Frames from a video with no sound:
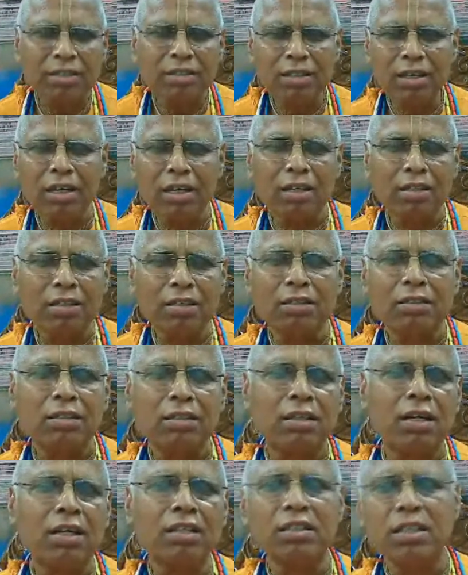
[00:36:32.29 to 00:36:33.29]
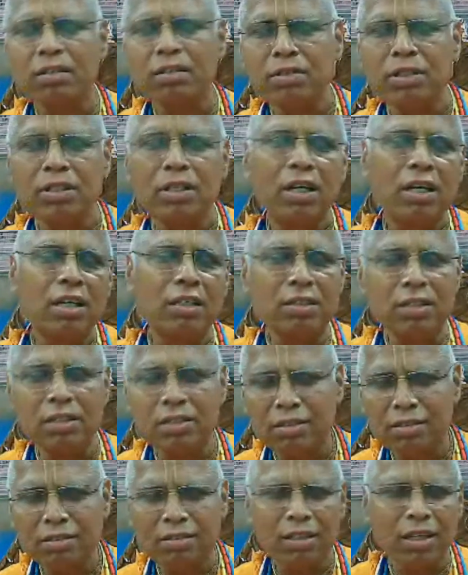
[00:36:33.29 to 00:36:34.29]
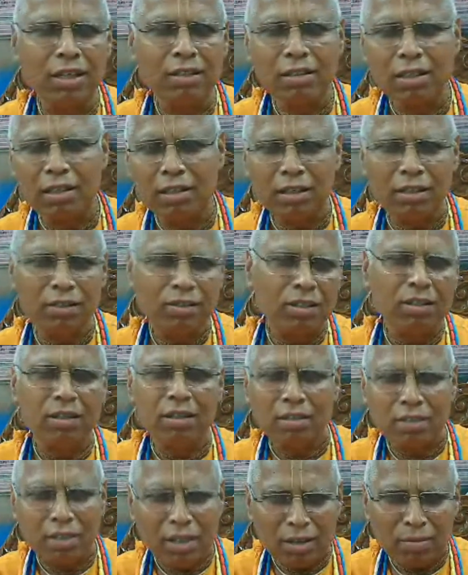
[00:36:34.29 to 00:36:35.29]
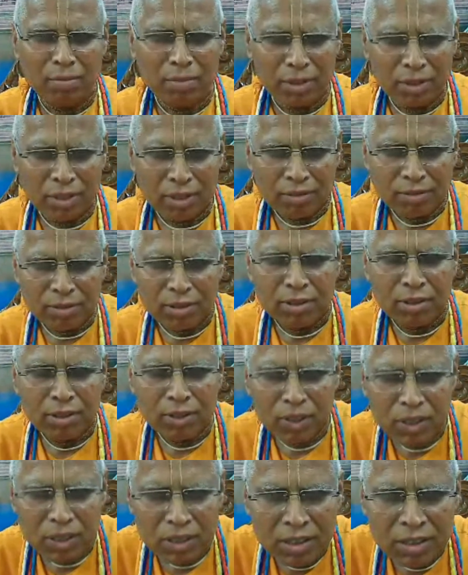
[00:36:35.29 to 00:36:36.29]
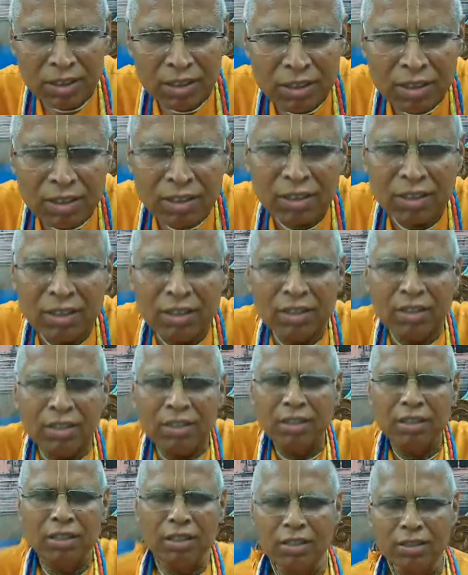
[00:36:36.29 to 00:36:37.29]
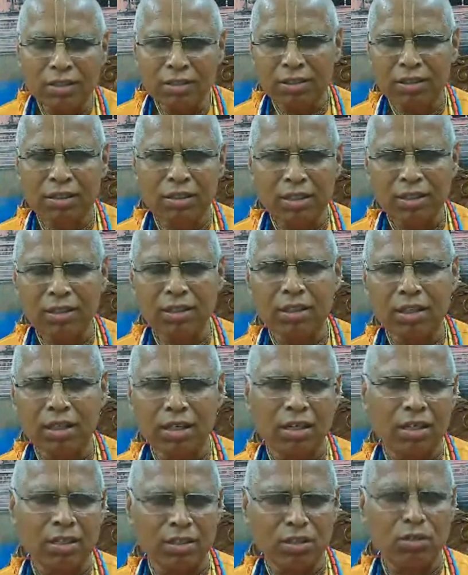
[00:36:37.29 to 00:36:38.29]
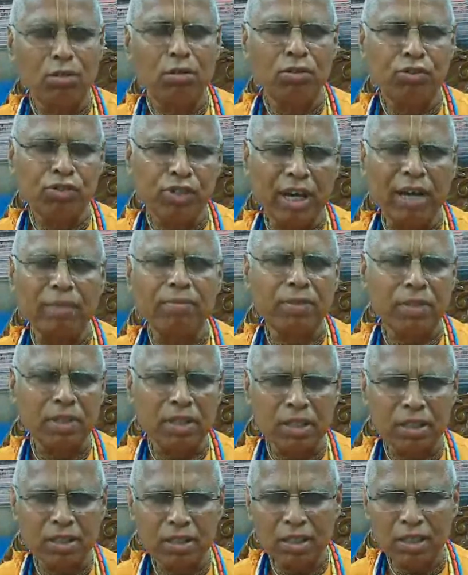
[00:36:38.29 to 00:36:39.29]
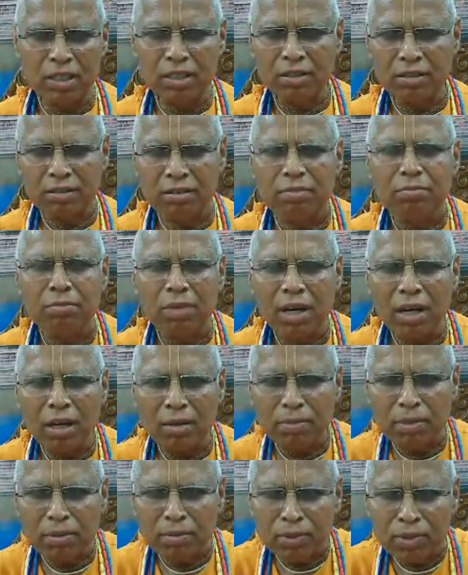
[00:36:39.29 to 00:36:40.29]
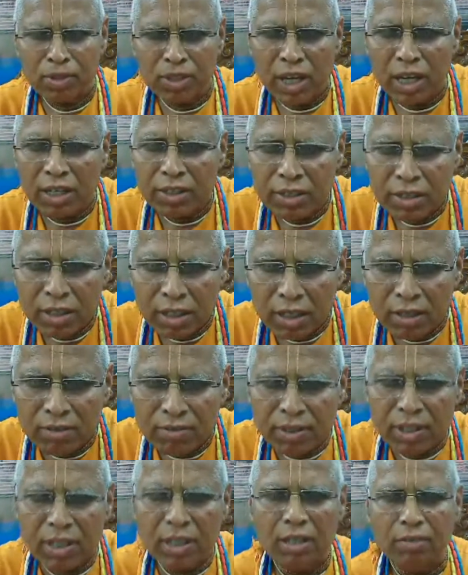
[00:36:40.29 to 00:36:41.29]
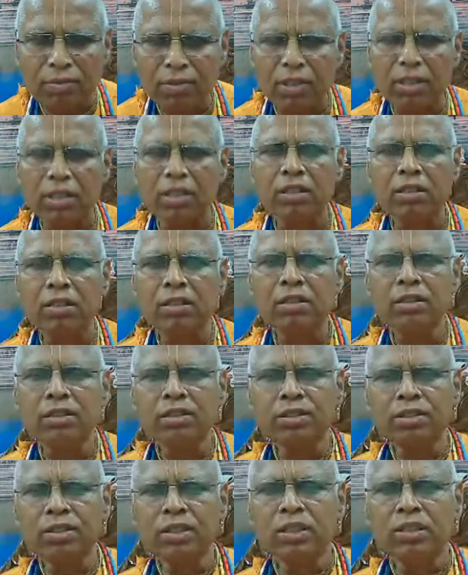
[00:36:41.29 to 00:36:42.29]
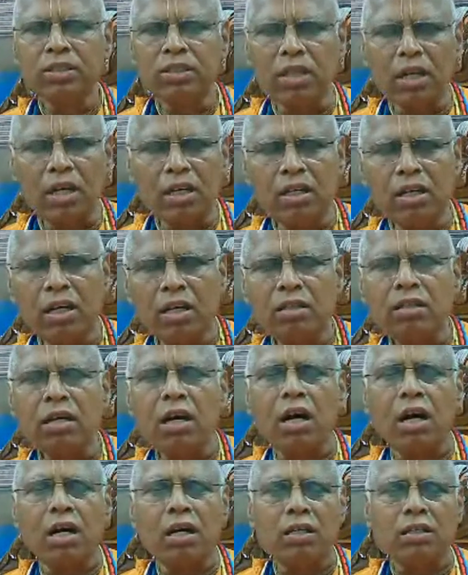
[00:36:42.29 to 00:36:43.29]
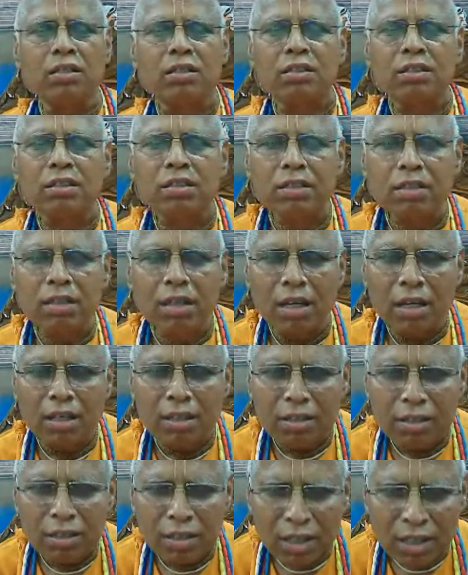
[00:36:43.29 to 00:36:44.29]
Yeah, Krishnadas Kaviraj in Chaitanya Charitamrita, of course, there's whole chapter, Mahaprabhu dancing in front of the Jagannath cart, and